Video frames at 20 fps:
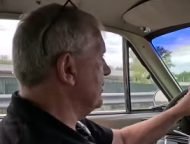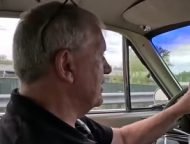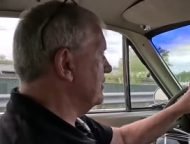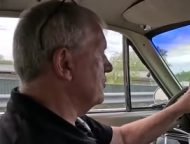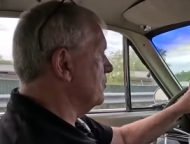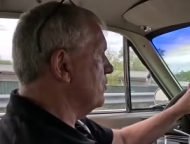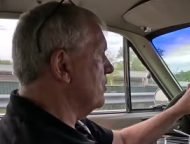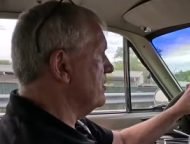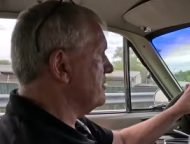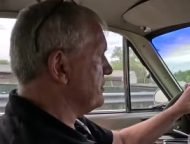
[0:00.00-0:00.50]

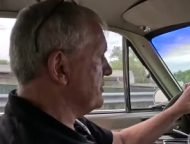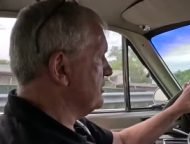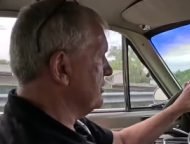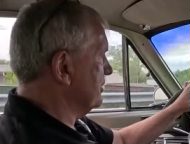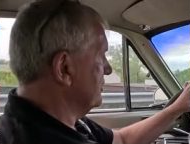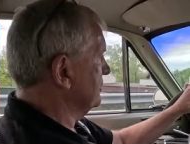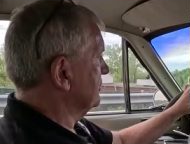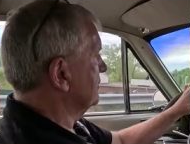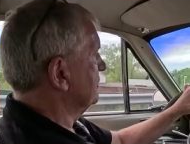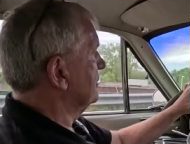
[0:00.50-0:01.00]
fun to
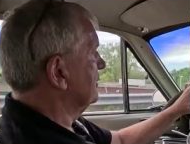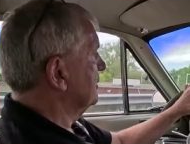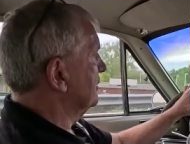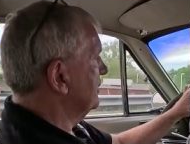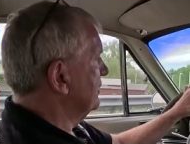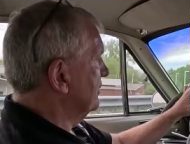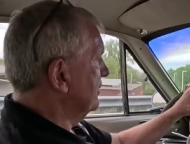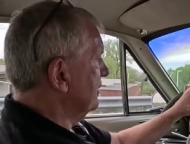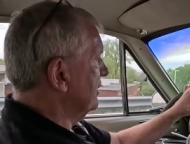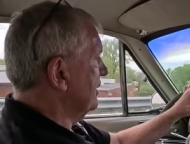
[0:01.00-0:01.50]
watch.
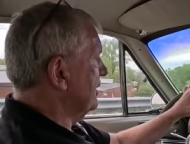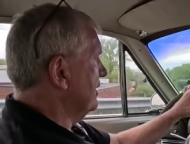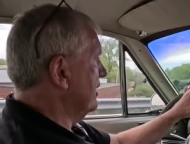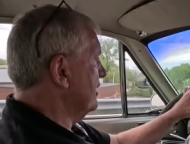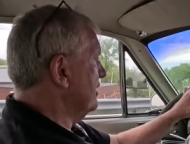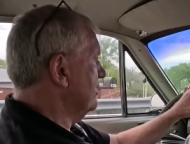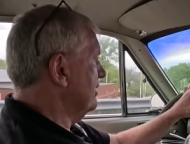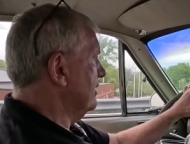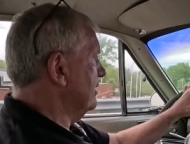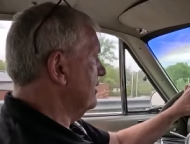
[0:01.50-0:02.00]

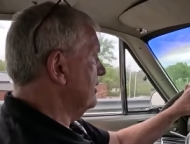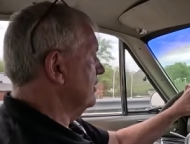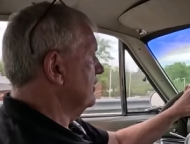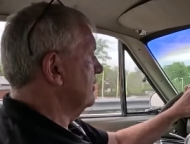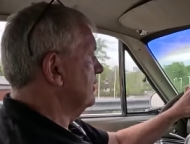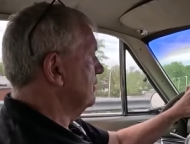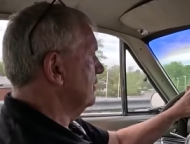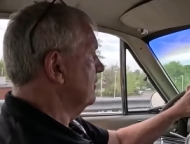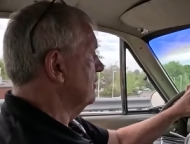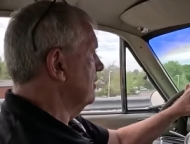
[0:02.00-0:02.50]
And uh,
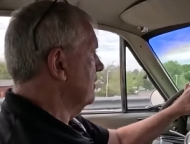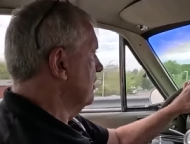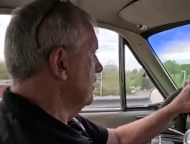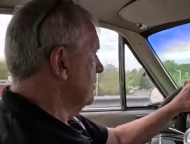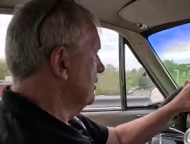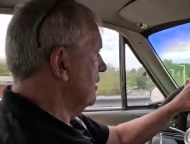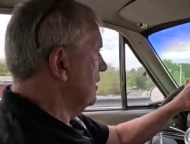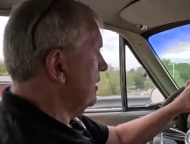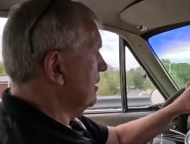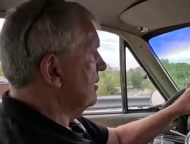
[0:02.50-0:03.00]

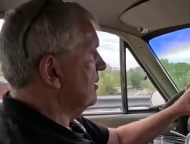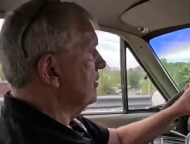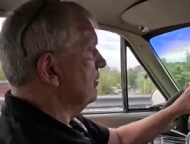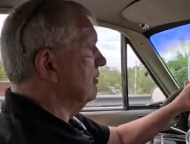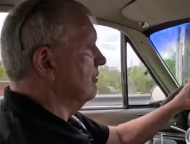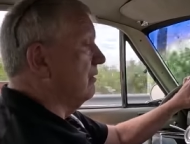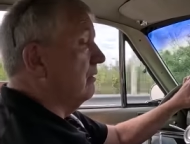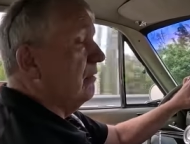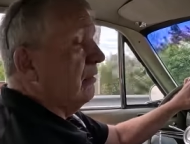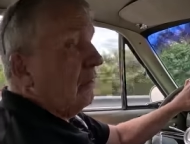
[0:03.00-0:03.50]
yeah,
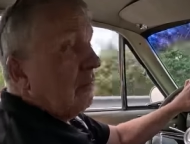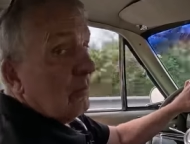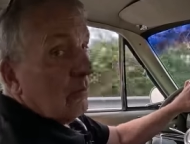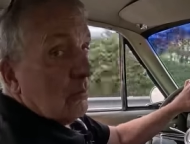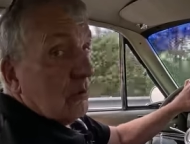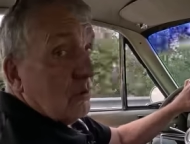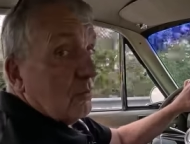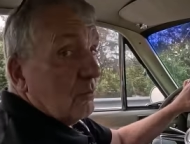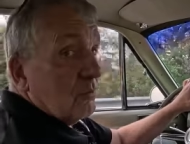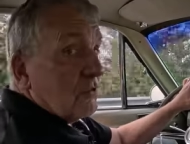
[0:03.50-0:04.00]

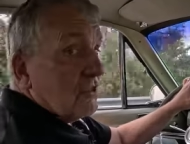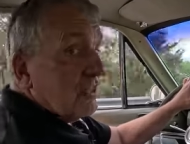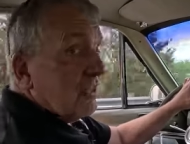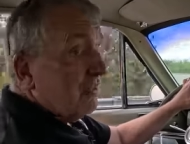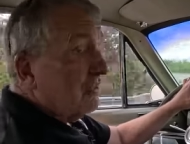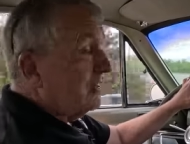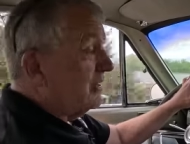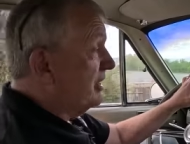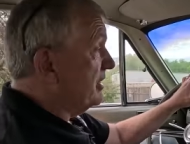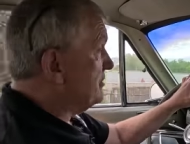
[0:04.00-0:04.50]
we'll see
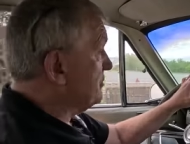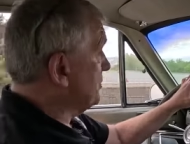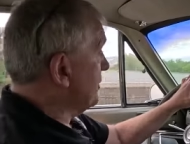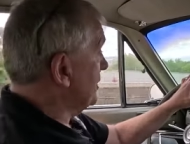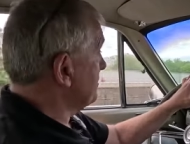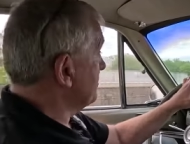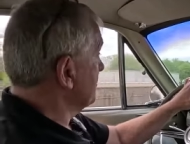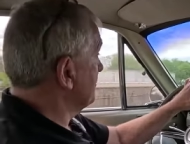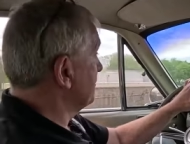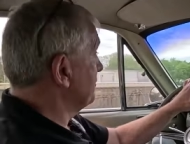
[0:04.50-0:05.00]
you on the next
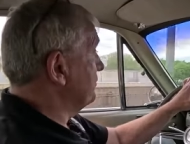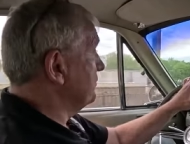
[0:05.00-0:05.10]
one.